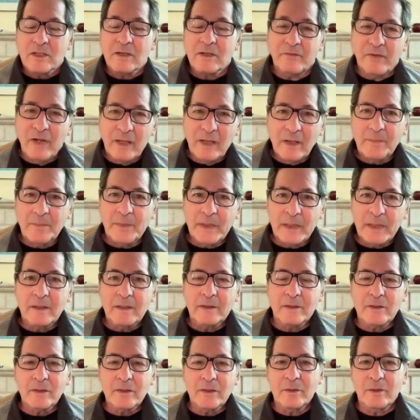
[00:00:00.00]
developing
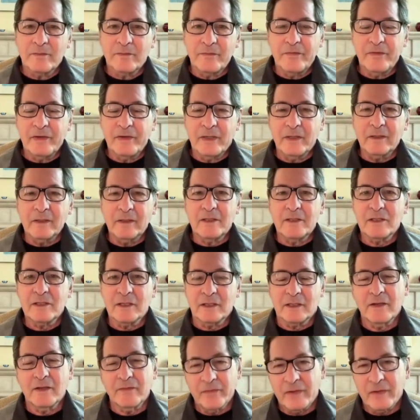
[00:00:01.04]
into a fairly
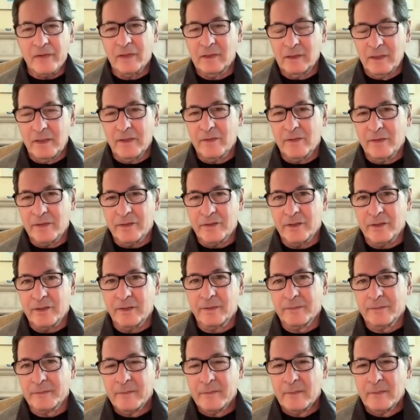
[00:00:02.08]
significant literature.